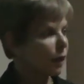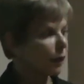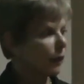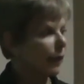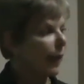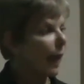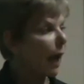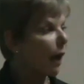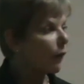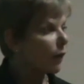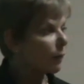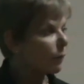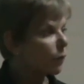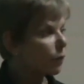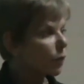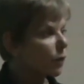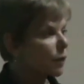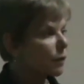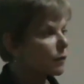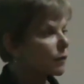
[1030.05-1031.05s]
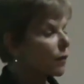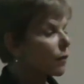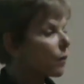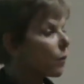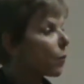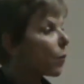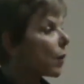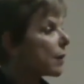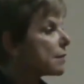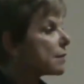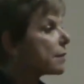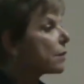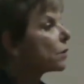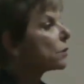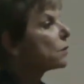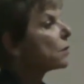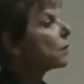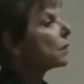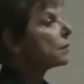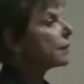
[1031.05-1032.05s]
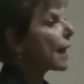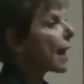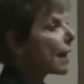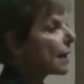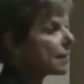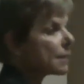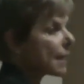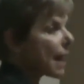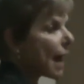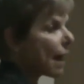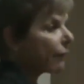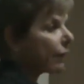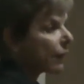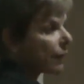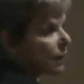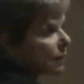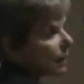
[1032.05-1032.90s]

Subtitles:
the county boards are the ones that are looked at as having the